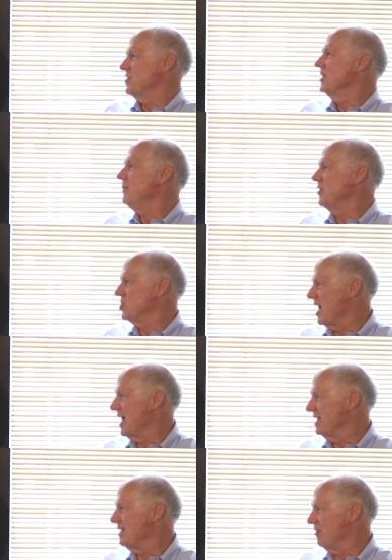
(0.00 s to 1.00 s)
sleeping
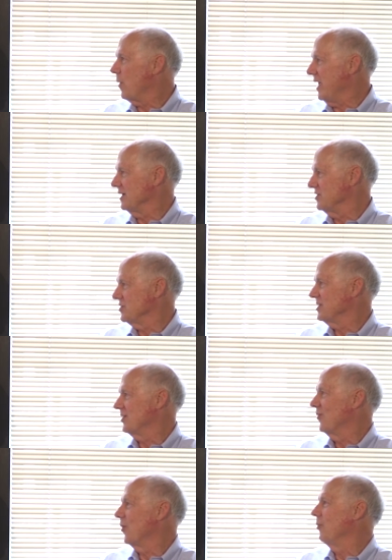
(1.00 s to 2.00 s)
giant awakens
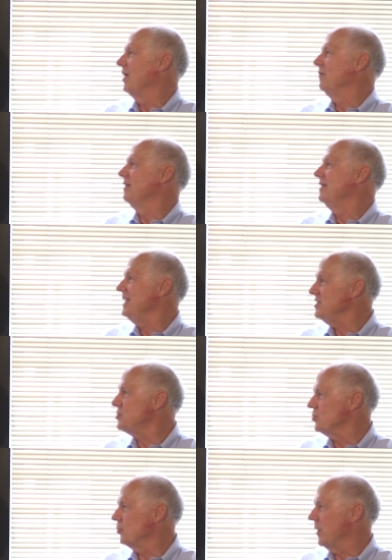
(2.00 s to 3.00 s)
or
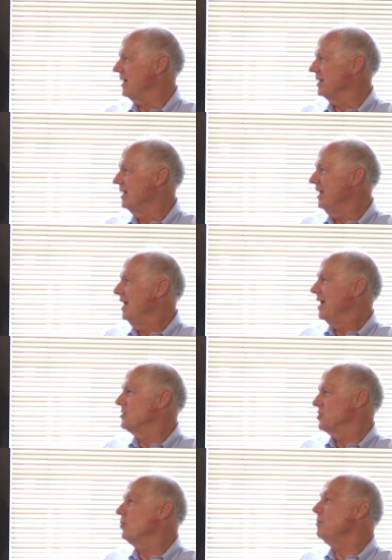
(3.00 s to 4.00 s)
needs to awaken,
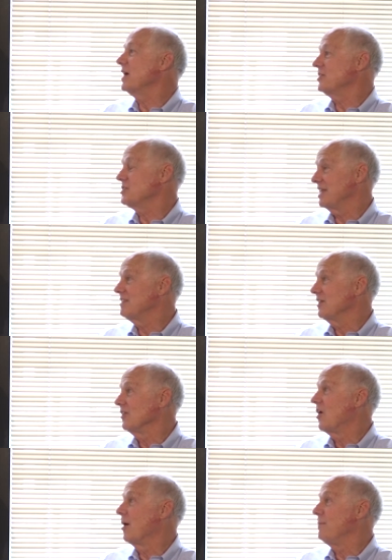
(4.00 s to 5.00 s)
and so we better set the
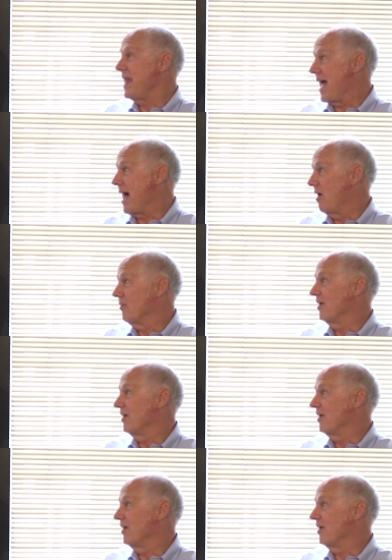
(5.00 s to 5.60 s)
alarm now.